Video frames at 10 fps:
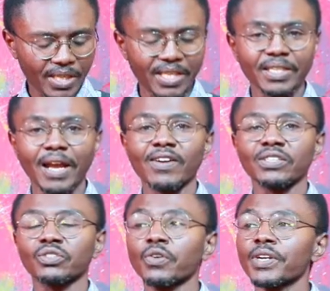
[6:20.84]
And our
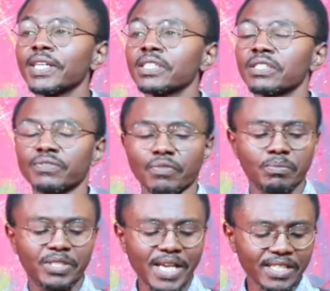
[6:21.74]
story is
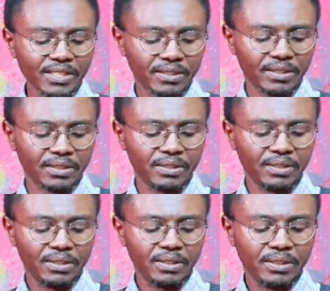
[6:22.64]
from Judges
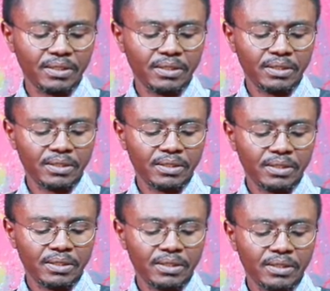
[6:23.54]

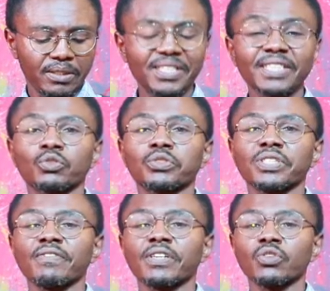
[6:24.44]
6 to
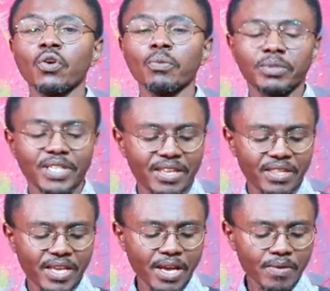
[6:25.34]
7. Don't turn
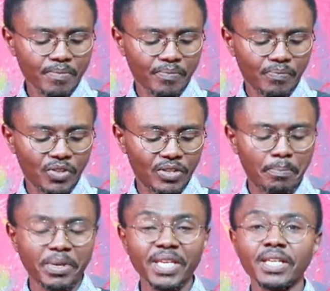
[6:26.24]
there. It's a
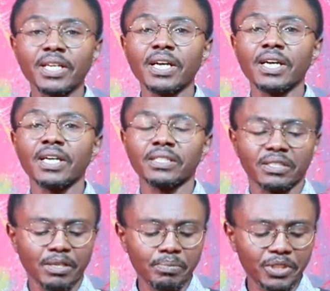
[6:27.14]
big
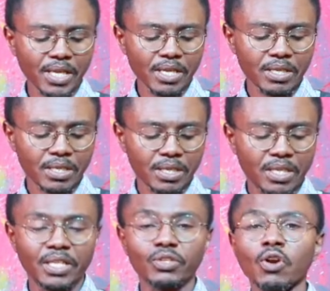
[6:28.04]
scripture.
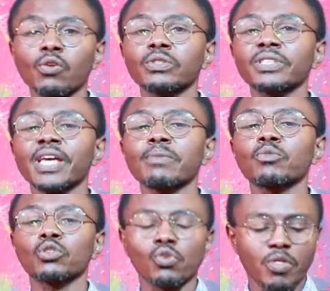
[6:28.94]
In your own time,
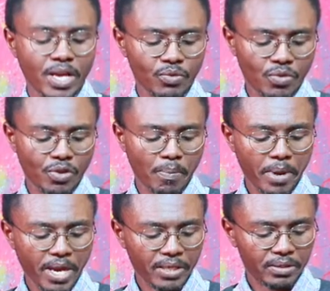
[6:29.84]
you'll do that with your
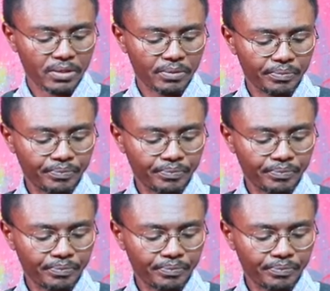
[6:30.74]
parents.